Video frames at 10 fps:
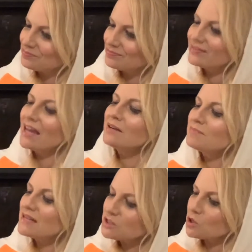Then
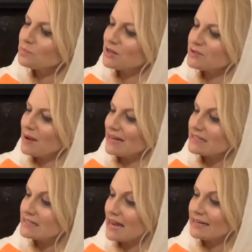Mr. Brisbane
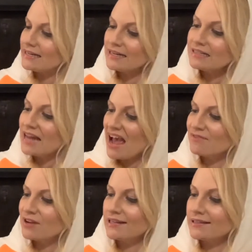said he didn't have
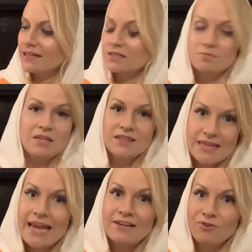anything to be
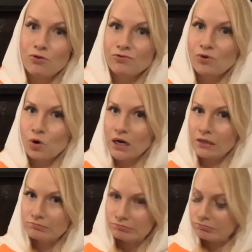thankful for.
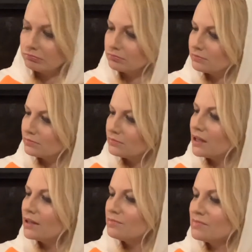
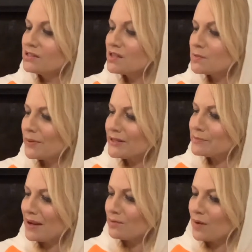Mrs.
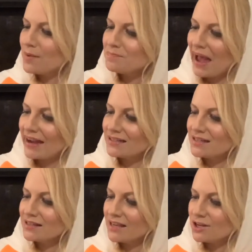Brisbane went back into
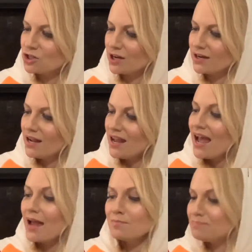the kitchen
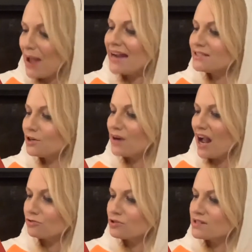and banged
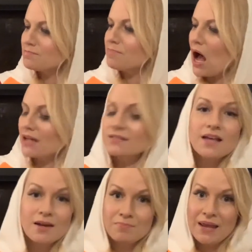around some pots
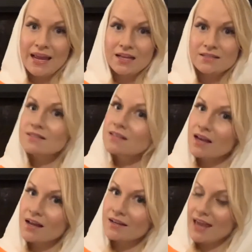and pans
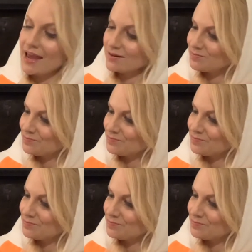again.